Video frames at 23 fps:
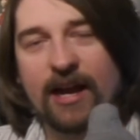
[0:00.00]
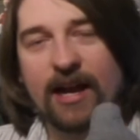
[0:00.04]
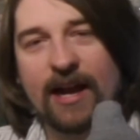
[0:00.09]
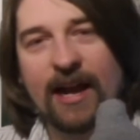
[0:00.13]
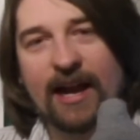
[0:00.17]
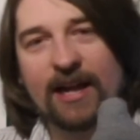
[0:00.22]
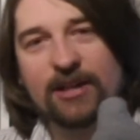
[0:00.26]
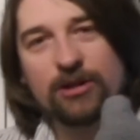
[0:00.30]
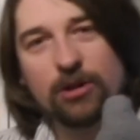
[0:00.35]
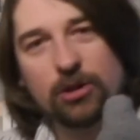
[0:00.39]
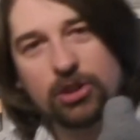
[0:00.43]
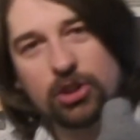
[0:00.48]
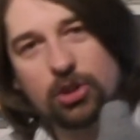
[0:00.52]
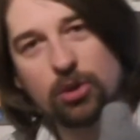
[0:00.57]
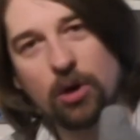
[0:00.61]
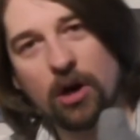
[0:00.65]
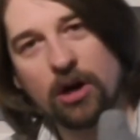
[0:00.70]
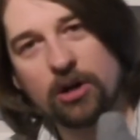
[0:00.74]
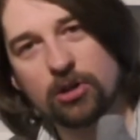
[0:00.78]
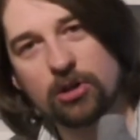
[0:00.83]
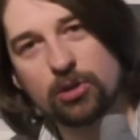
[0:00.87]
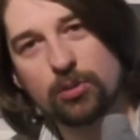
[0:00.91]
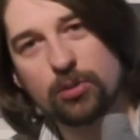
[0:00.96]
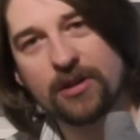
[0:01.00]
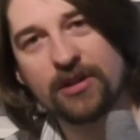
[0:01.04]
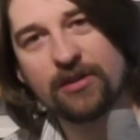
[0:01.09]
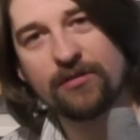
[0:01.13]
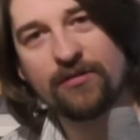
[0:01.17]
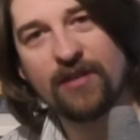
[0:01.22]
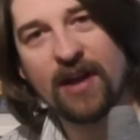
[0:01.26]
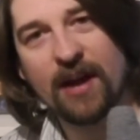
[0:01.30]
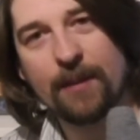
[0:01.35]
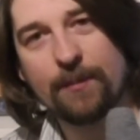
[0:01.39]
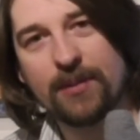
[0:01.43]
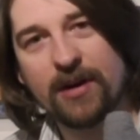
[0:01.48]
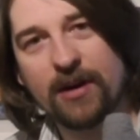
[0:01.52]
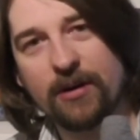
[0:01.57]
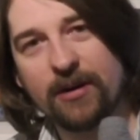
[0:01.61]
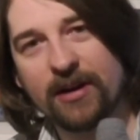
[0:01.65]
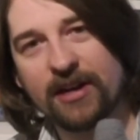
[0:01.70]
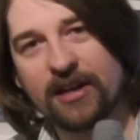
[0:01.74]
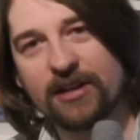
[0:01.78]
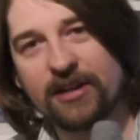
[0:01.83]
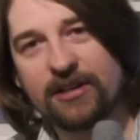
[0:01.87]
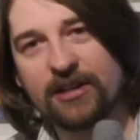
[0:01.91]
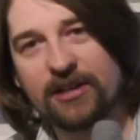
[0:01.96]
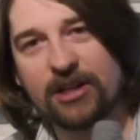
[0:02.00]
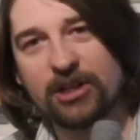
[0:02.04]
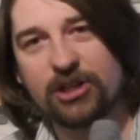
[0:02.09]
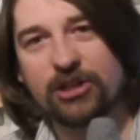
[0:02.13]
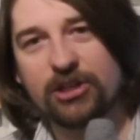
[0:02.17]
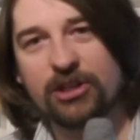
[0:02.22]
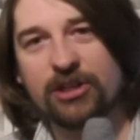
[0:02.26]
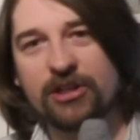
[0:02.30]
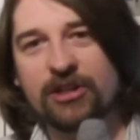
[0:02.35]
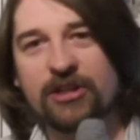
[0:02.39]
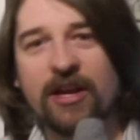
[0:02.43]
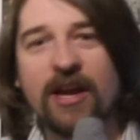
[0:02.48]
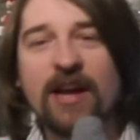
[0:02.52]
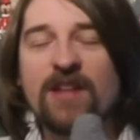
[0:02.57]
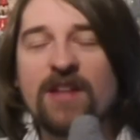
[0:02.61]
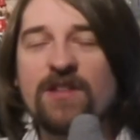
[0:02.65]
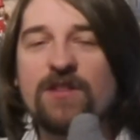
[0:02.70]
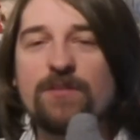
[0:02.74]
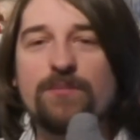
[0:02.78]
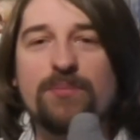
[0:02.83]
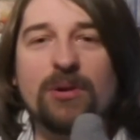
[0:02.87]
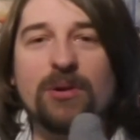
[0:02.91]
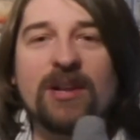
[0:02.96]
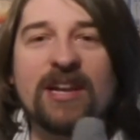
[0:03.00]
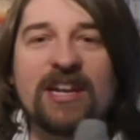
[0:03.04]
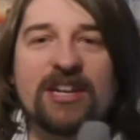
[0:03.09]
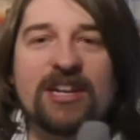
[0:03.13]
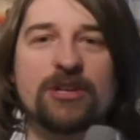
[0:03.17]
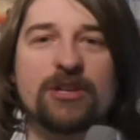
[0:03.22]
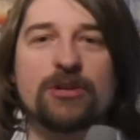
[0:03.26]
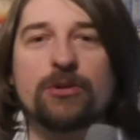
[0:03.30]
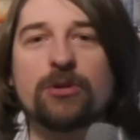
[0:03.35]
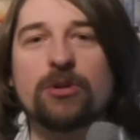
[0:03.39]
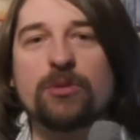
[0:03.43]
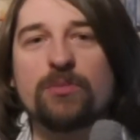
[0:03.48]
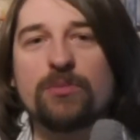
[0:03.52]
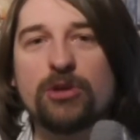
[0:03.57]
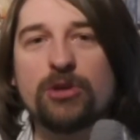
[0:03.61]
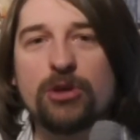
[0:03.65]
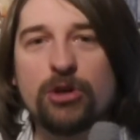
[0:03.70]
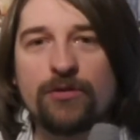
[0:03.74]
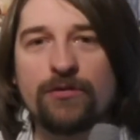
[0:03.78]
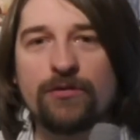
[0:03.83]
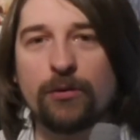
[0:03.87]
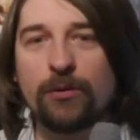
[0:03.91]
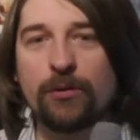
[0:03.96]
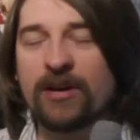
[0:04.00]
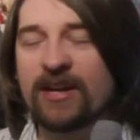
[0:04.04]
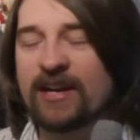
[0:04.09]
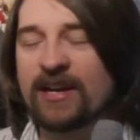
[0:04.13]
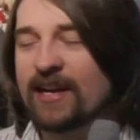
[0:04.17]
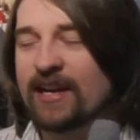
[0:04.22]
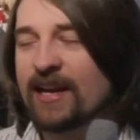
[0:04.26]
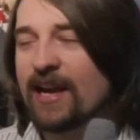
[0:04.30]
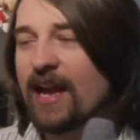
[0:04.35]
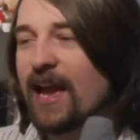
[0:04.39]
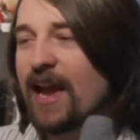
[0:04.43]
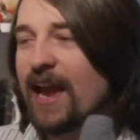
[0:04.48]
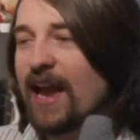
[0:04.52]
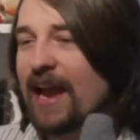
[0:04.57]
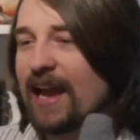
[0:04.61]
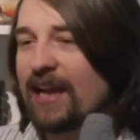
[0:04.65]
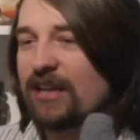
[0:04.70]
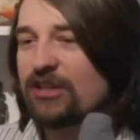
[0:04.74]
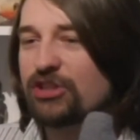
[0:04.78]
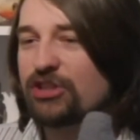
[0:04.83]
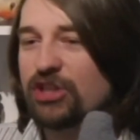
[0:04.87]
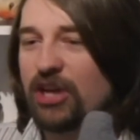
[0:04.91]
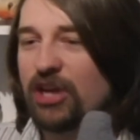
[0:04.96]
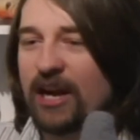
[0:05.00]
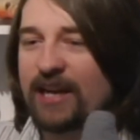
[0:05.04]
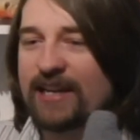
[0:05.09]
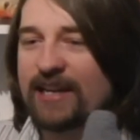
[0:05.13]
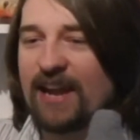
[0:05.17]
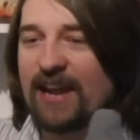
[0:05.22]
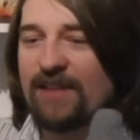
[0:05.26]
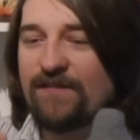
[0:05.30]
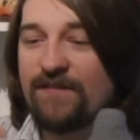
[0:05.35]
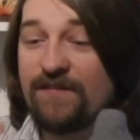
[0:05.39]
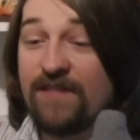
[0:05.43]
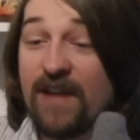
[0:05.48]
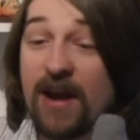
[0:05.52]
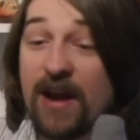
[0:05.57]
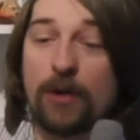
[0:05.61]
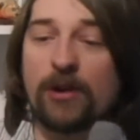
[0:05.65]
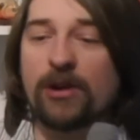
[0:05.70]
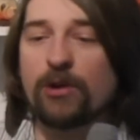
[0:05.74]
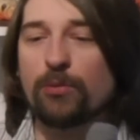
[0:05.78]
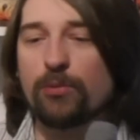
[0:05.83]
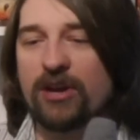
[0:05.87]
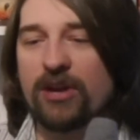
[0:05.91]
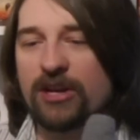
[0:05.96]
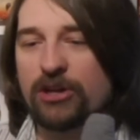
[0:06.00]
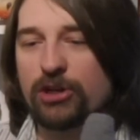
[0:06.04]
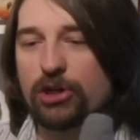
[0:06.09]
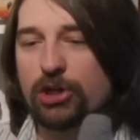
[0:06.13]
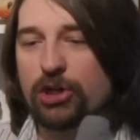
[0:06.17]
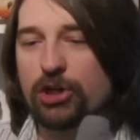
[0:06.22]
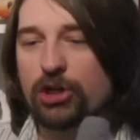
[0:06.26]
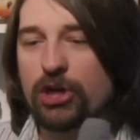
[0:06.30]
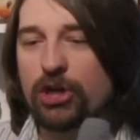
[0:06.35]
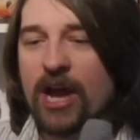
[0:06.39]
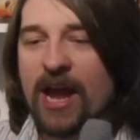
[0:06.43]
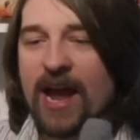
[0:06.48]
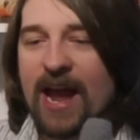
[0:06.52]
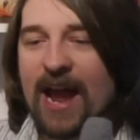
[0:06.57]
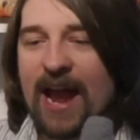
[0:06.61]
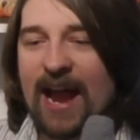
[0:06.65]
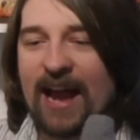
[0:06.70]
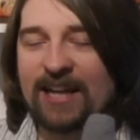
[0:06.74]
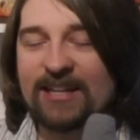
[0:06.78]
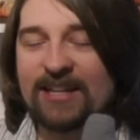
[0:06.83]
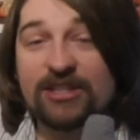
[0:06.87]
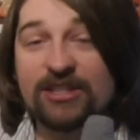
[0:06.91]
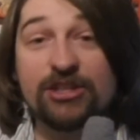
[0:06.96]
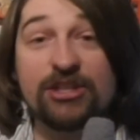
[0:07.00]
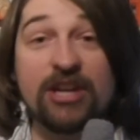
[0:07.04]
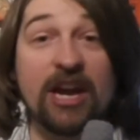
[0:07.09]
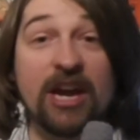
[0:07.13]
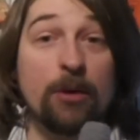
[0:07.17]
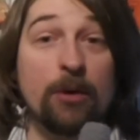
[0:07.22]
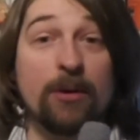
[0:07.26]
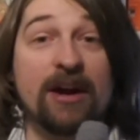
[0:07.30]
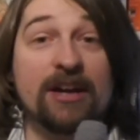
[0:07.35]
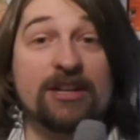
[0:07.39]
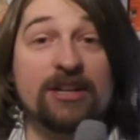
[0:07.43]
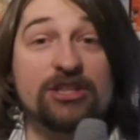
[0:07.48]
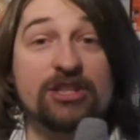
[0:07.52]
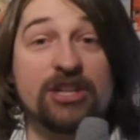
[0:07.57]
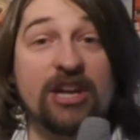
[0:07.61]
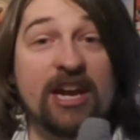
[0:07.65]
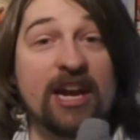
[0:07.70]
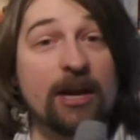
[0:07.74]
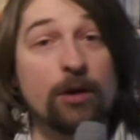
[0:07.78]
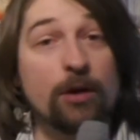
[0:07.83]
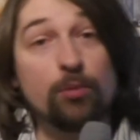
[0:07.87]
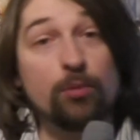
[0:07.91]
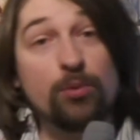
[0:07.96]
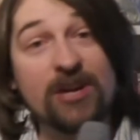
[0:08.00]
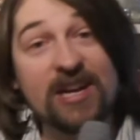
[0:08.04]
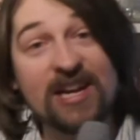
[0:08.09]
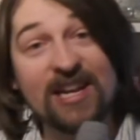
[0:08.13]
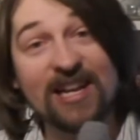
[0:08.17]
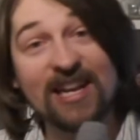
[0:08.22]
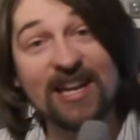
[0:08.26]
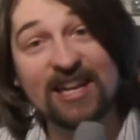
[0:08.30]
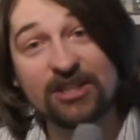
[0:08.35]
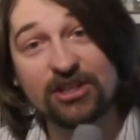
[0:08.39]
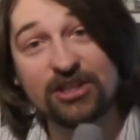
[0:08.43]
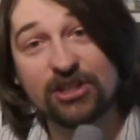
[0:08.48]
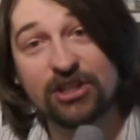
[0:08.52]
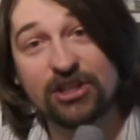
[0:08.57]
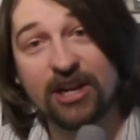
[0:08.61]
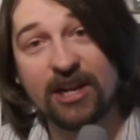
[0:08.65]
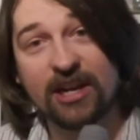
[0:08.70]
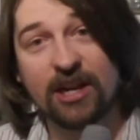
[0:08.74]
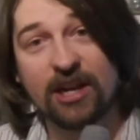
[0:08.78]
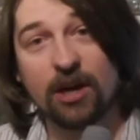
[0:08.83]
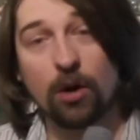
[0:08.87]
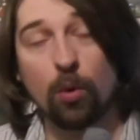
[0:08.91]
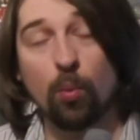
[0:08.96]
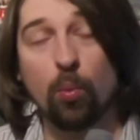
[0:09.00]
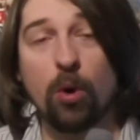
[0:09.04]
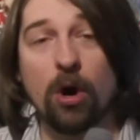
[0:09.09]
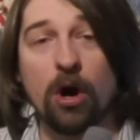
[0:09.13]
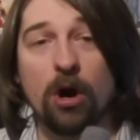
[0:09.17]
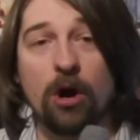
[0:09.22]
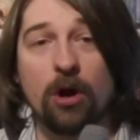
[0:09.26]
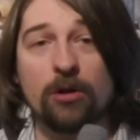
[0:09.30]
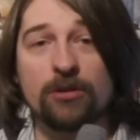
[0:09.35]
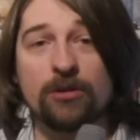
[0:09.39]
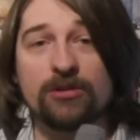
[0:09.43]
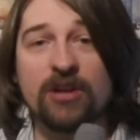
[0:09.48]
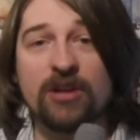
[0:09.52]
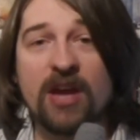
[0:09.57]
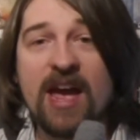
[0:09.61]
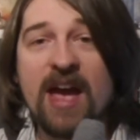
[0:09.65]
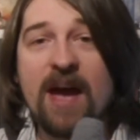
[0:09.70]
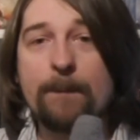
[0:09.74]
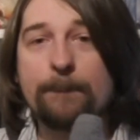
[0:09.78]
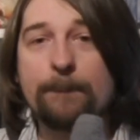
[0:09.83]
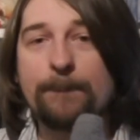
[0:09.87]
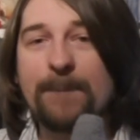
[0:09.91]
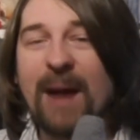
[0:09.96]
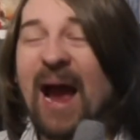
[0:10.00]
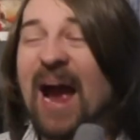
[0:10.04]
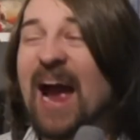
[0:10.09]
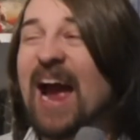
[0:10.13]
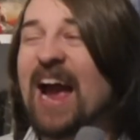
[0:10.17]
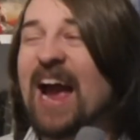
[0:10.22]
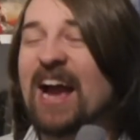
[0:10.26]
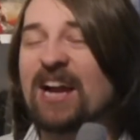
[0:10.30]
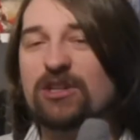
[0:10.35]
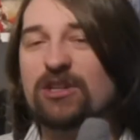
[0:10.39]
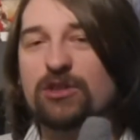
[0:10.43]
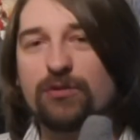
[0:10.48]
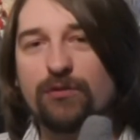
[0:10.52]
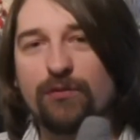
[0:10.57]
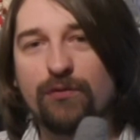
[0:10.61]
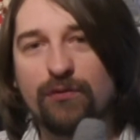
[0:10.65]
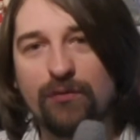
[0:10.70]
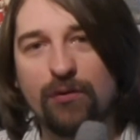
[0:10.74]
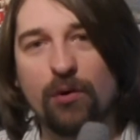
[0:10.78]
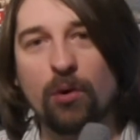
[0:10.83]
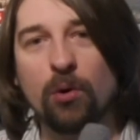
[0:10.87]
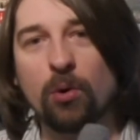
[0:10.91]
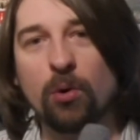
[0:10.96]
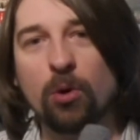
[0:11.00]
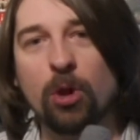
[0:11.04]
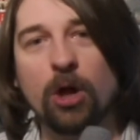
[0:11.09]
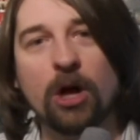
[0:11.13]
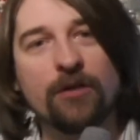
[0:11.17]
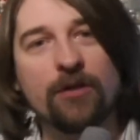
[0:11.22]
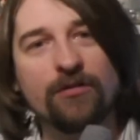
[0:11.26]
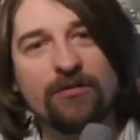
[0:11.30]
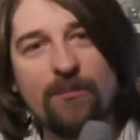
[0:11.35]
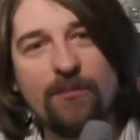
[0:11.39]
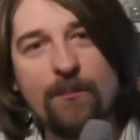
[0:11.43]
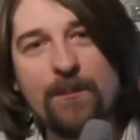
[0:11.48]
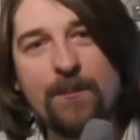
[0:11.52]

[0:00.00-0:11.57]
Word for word: uh, and your struggles with the vampiric condition, the political maneuvering inside a very rich and, dare I say, realistic world packed full of